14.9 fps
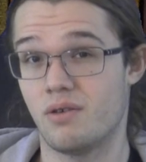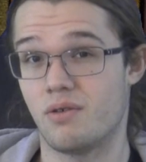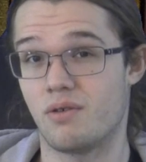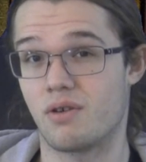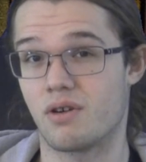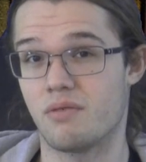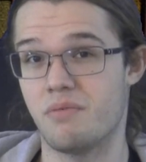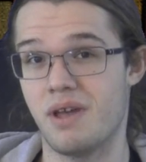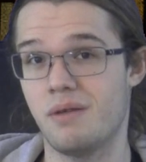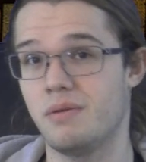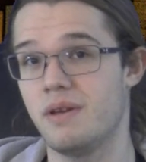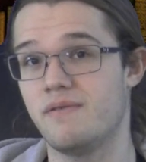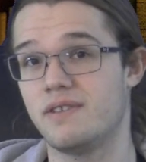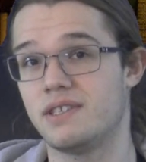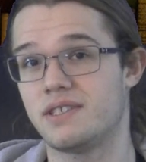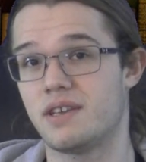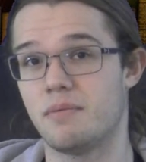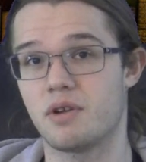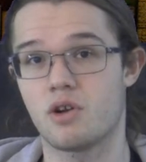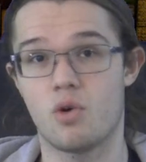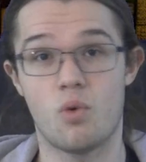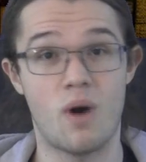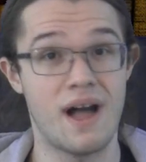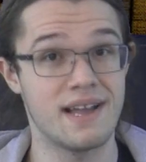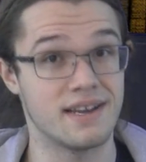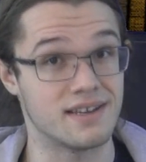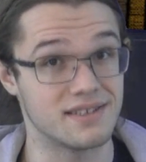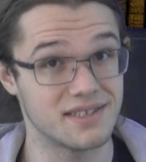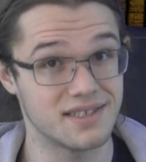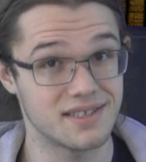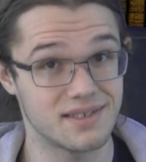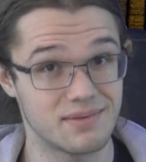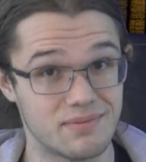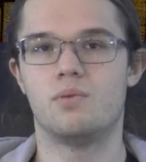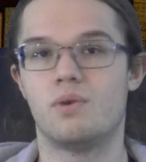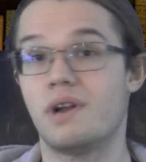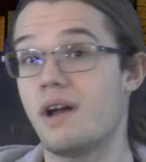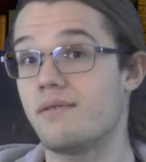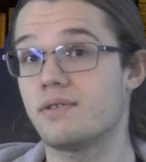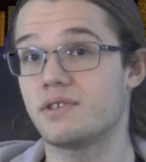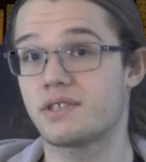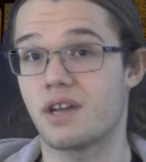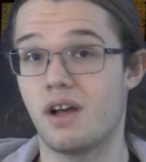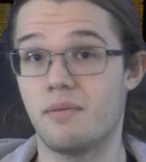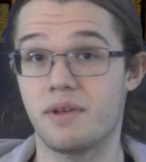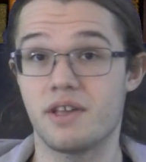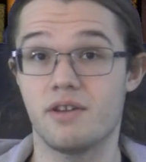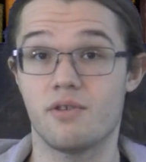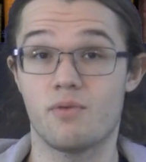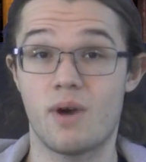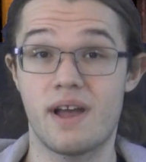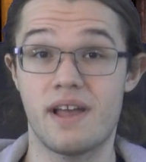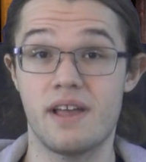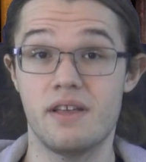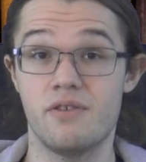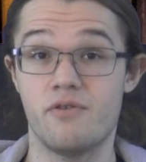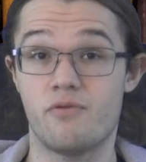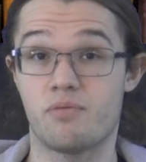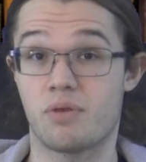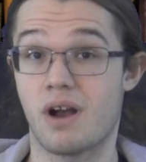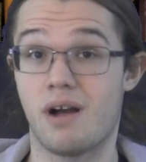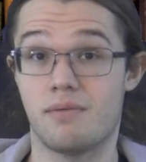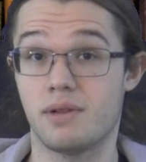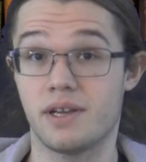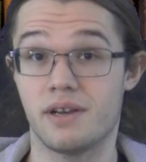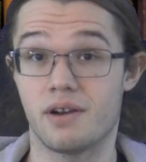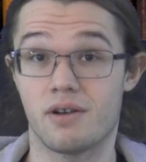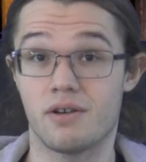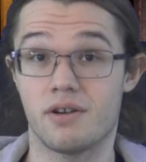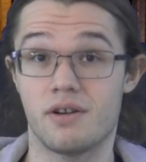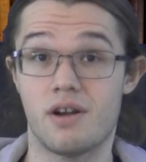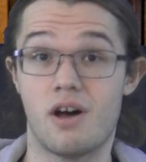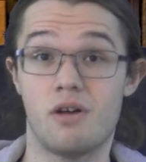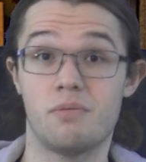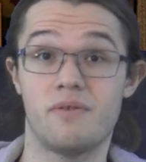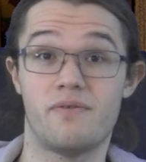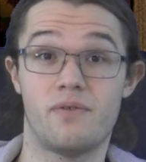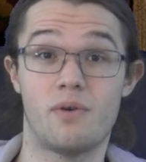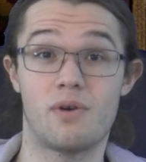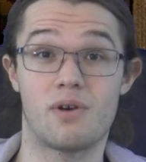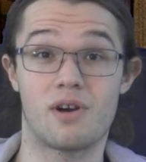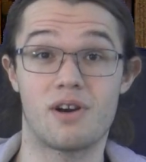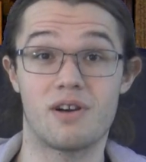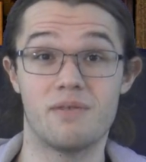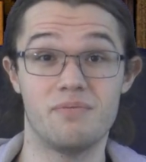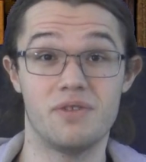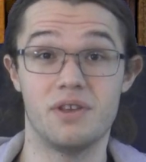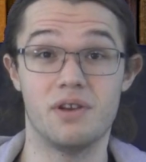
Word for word: or maybe even some Aquinas Whatever's coming your way, you've probably heard it all before.